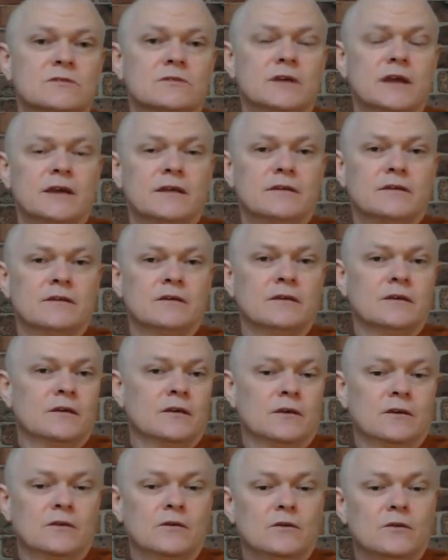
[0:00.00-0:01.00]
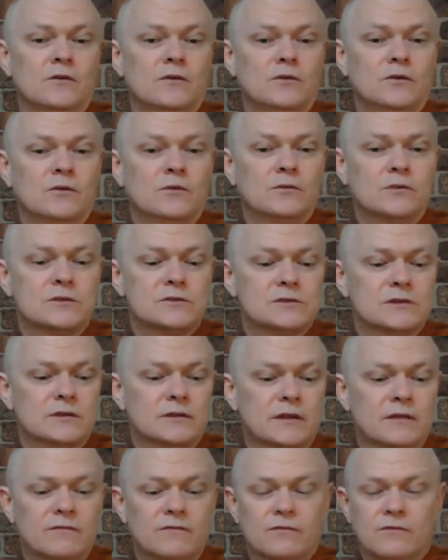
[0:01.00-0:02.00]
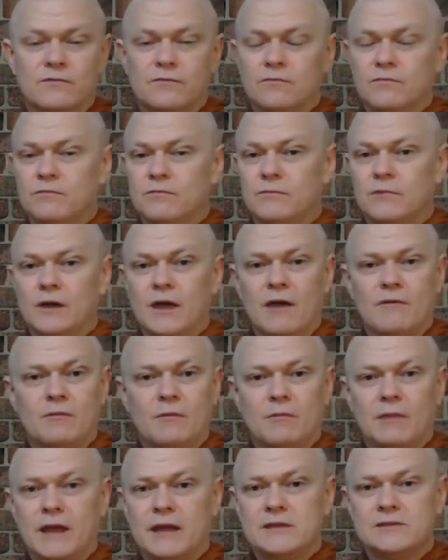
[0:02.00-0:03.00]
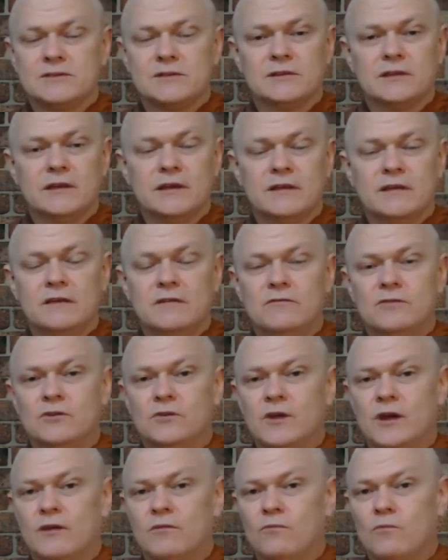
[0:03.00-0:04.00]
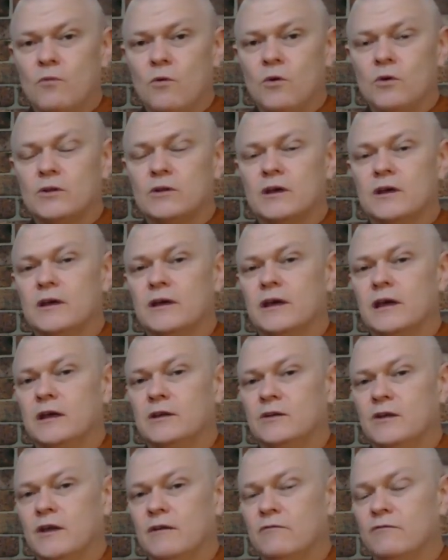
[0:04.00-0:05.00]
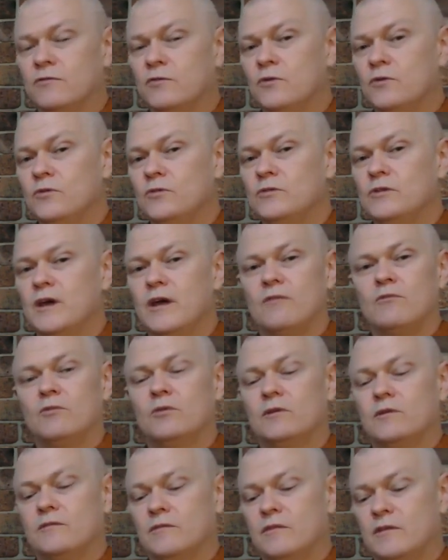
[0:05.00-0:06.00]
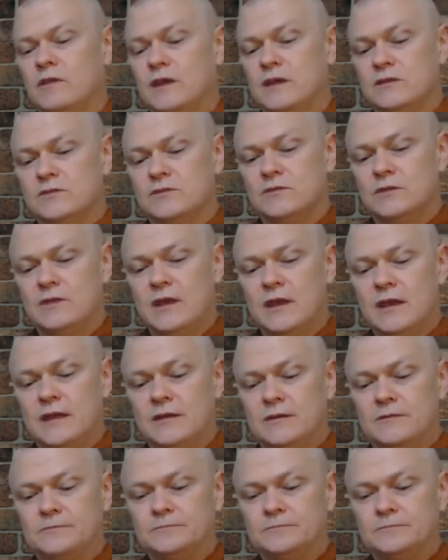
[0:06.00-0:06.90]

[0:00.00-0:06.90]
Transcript: get, you'll still live, you have a place to live, and you have water, and you have food, and you have all of the things you need.